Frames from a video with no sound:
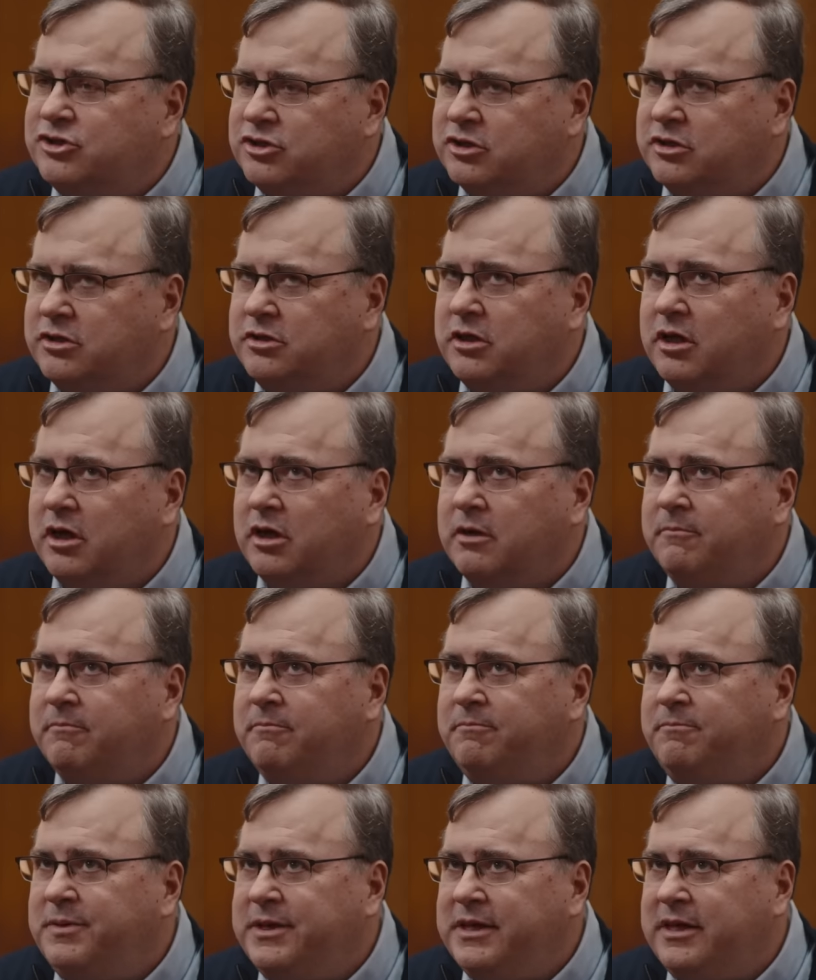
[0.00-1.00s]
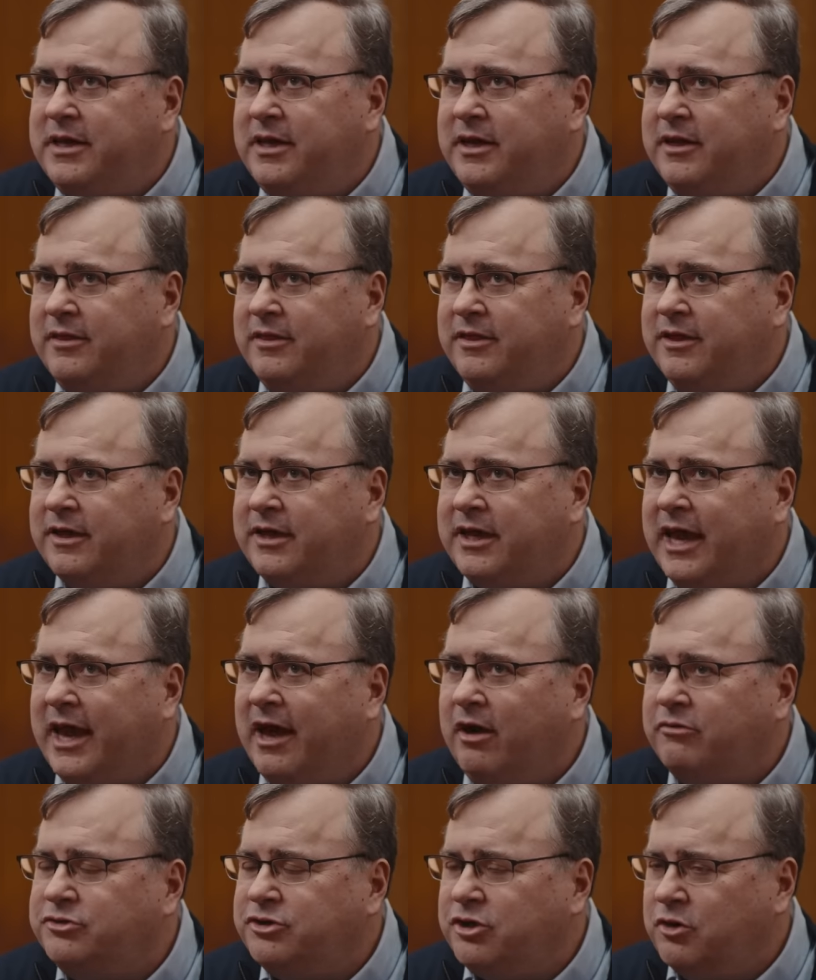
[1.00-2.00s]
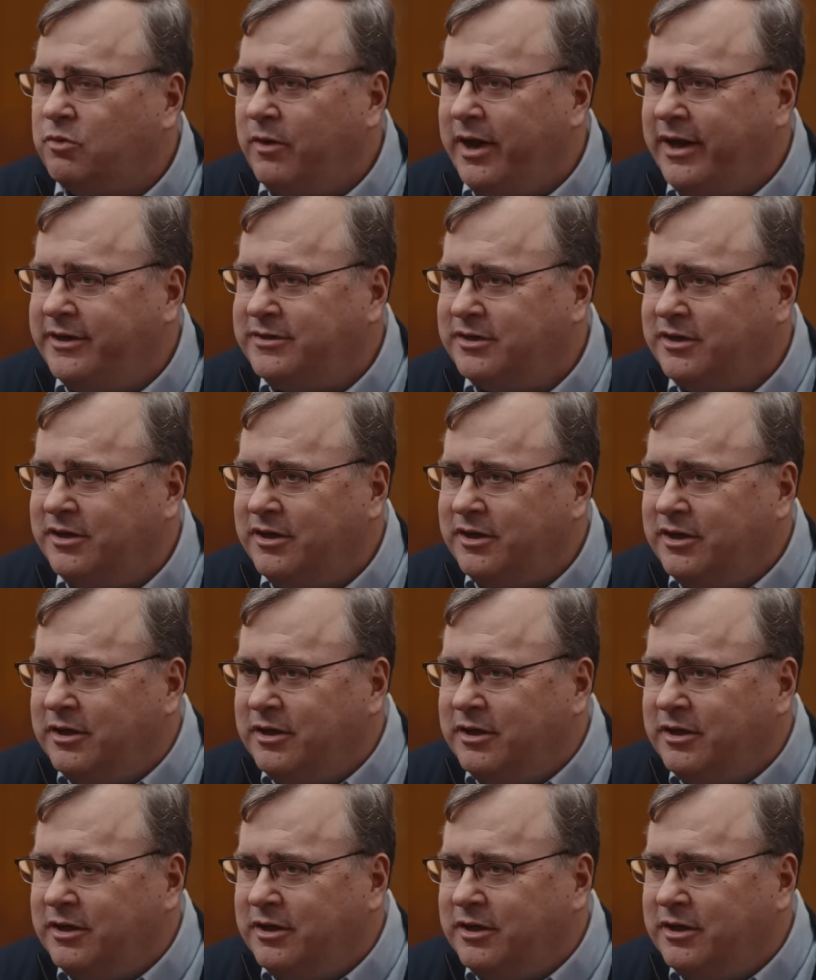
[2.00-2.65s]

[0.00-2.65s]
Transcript: should be the counterweight